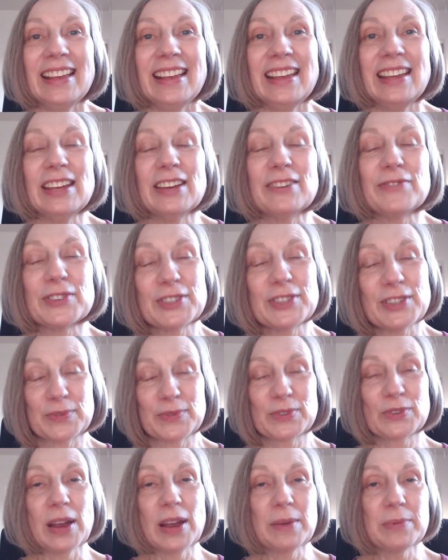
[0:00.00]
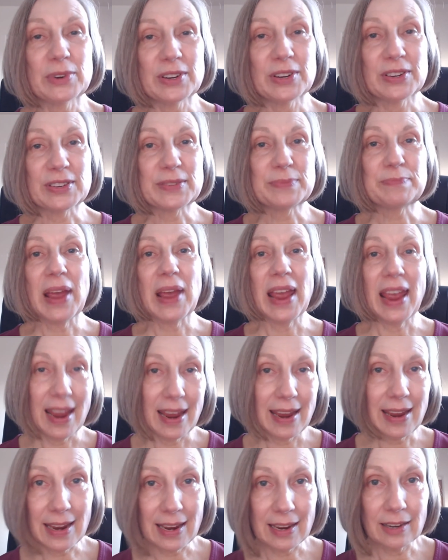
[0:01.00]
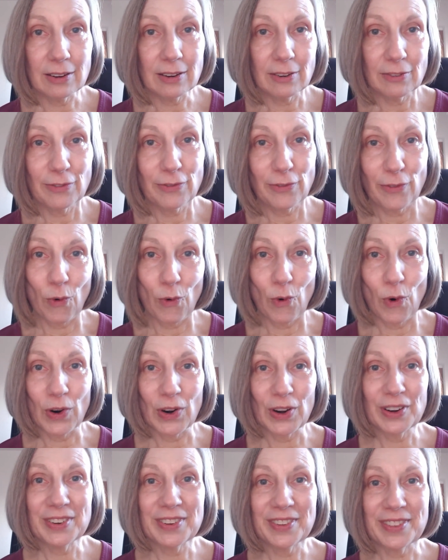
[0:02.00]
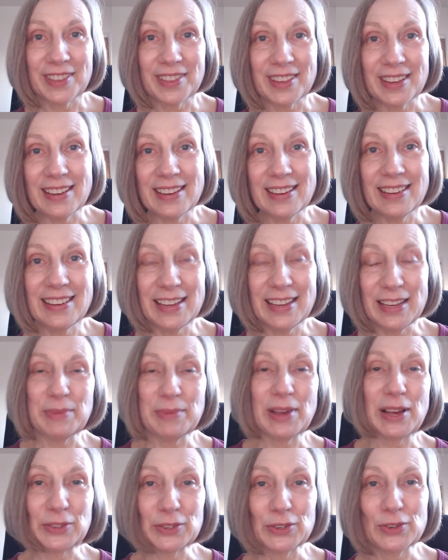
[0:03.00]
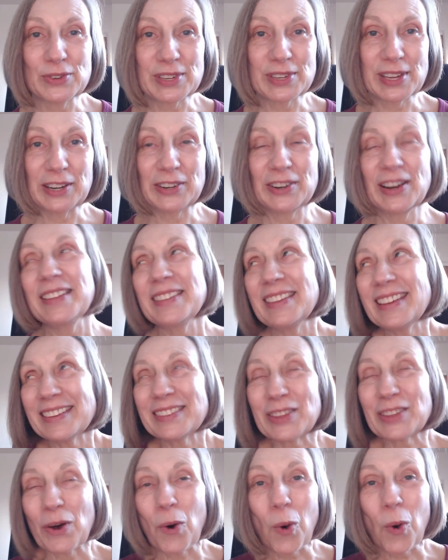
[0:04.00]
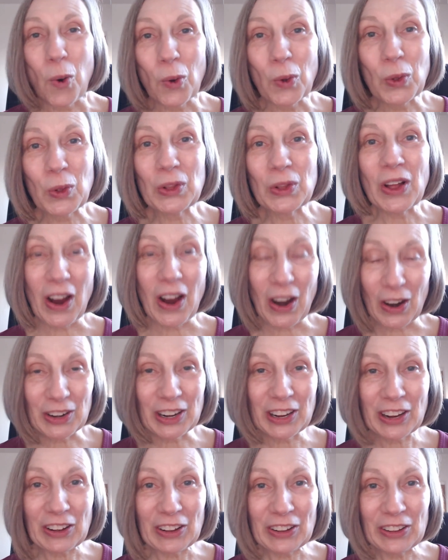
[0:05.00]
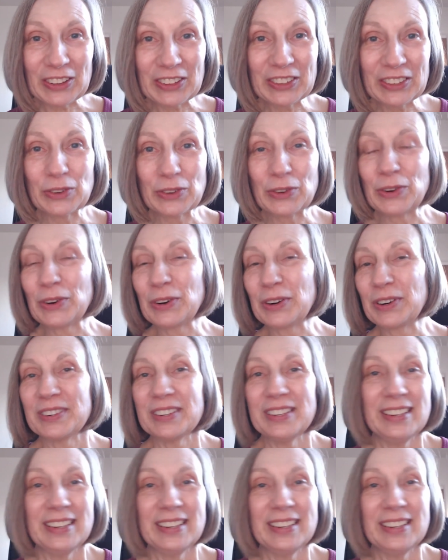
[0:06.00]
if a subscriber is paying for the email newsletter and they get the whole article or